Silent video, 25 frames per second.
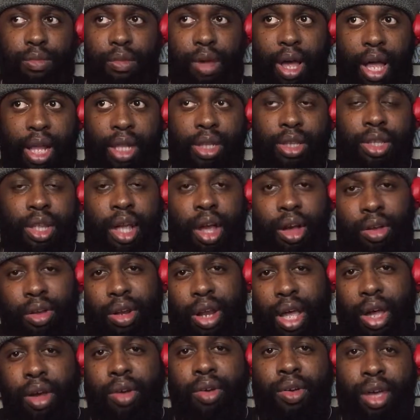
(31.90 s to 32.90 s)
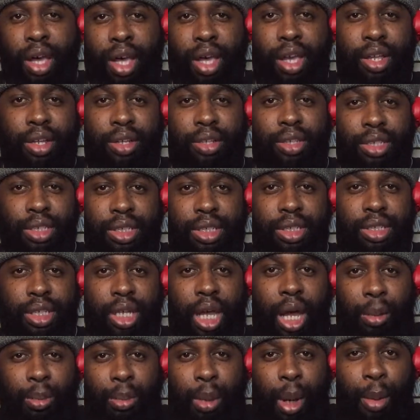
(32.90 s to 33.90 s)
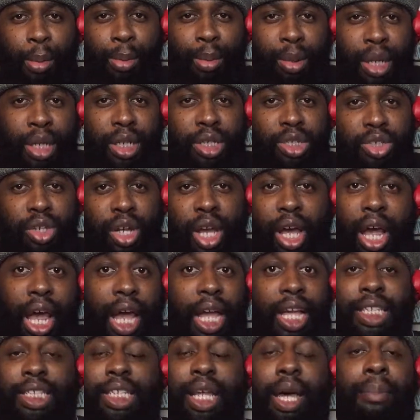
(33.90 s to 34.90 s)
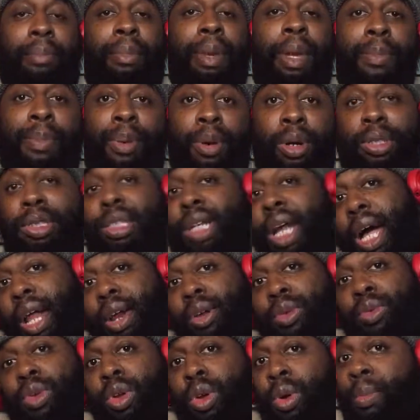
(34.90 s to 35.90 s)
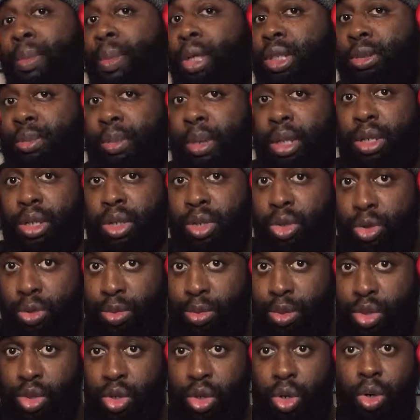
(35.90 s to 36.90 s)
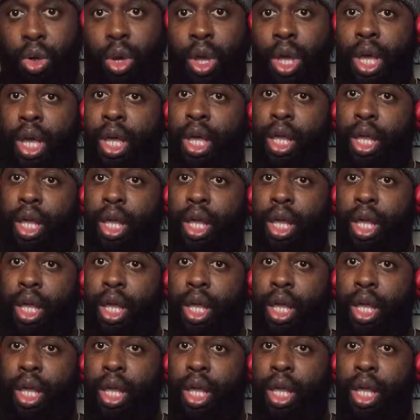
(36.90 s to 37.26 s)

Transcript: I thought, like, okay, this, I'm into, because me personally, I don't know much about the Doom Patrol.